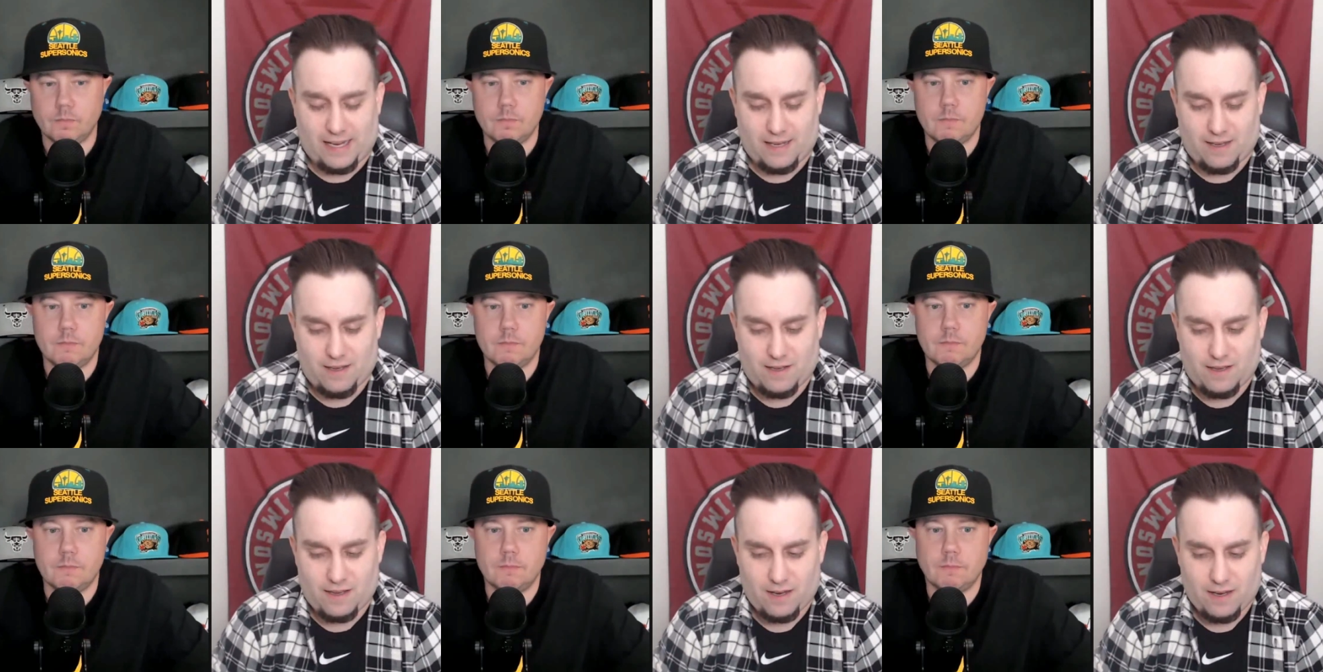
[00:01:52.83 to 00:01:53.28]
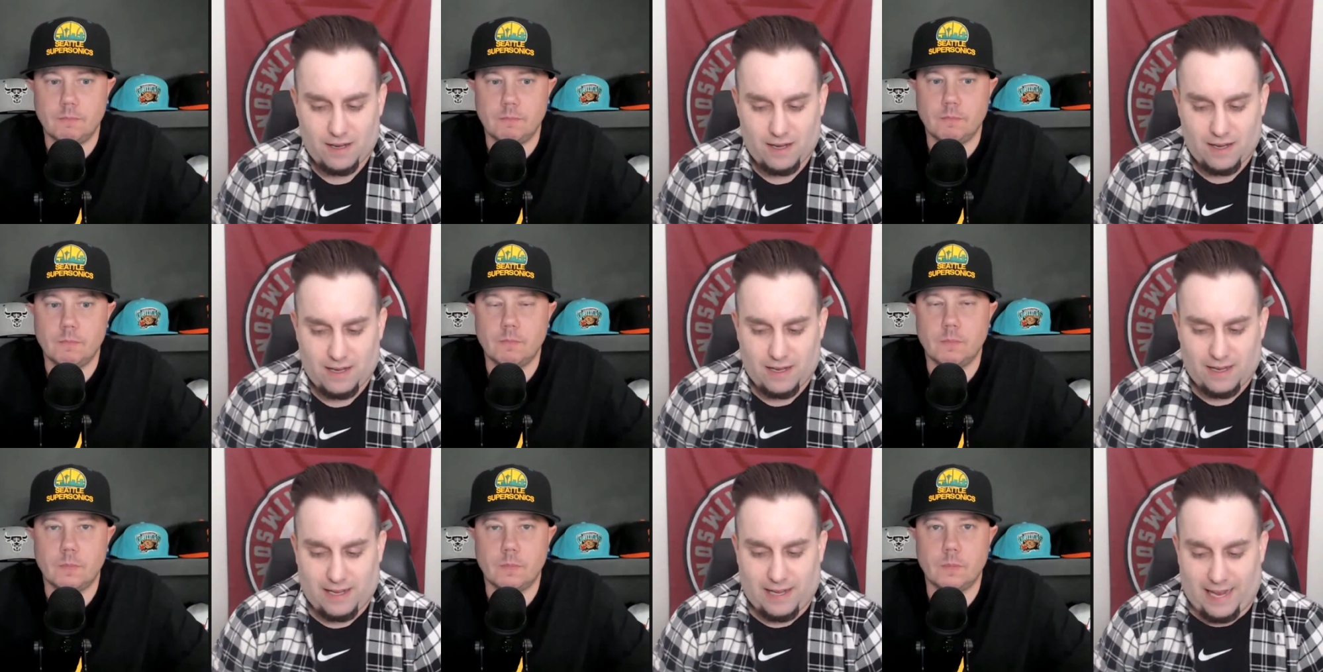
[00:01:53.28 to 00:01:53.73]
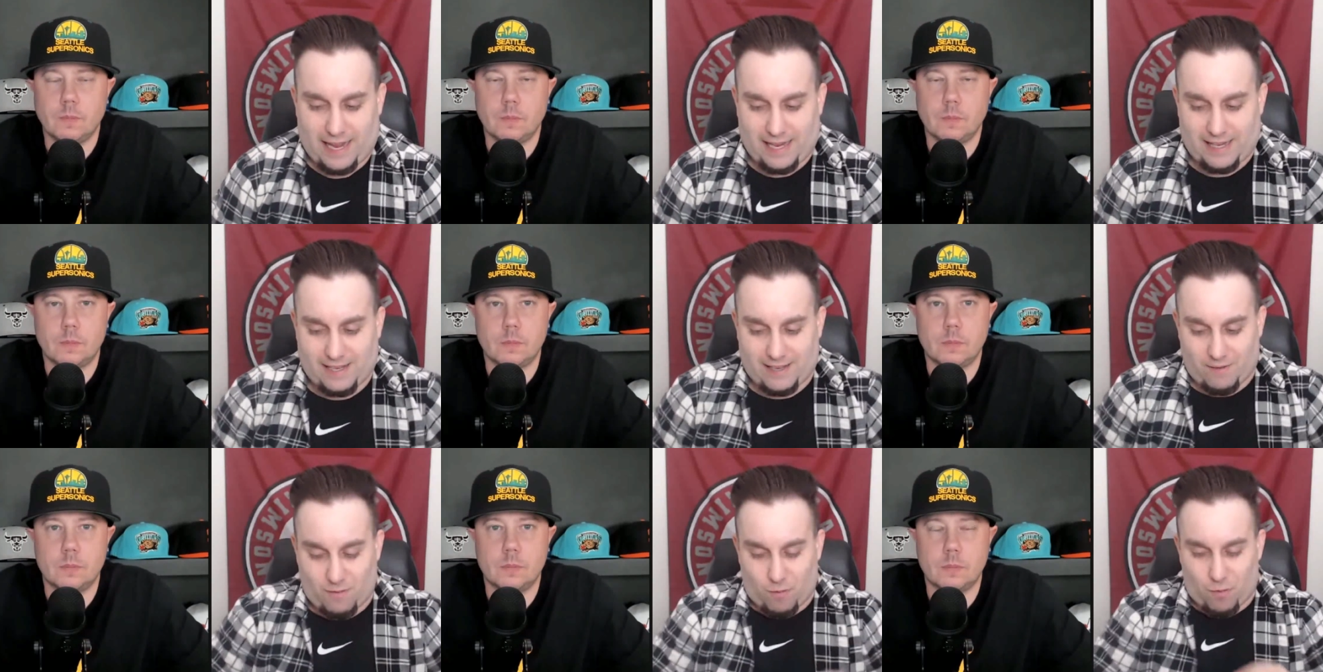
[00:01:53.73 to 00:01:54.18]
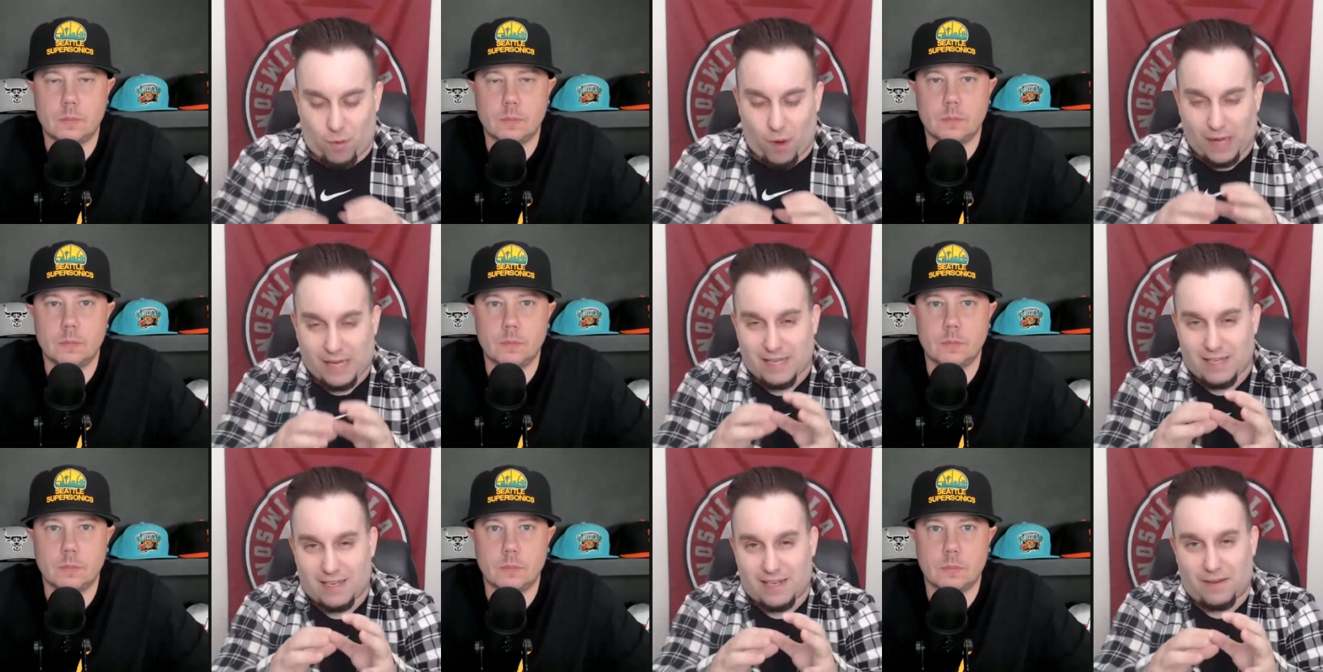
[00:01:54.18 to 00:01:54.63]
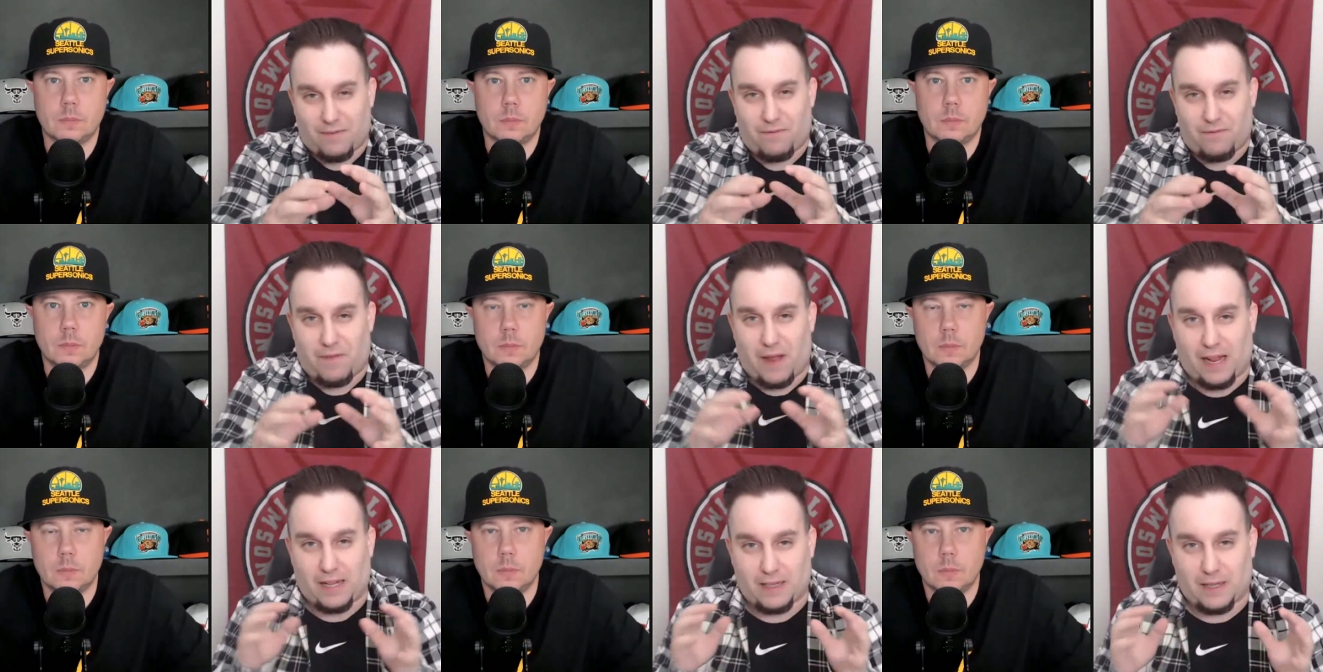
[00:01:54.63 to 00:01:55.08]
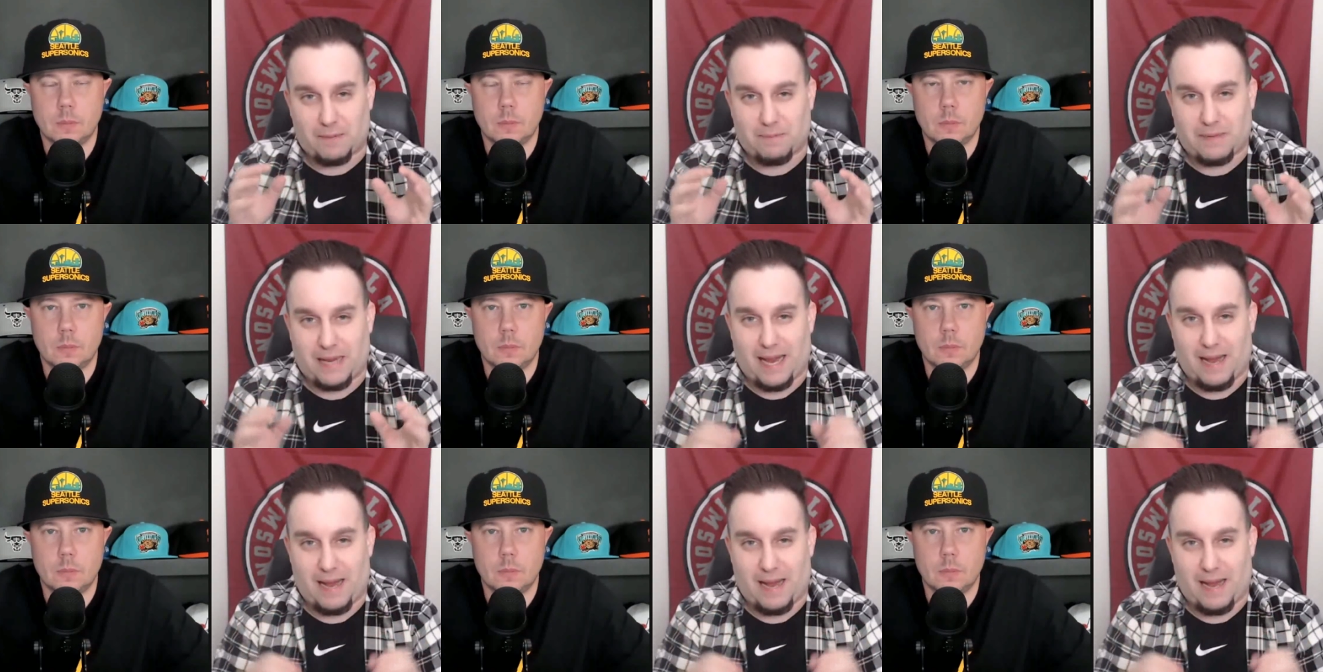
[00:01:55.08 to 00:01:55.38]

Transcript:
Speaker 1: is it's what's developed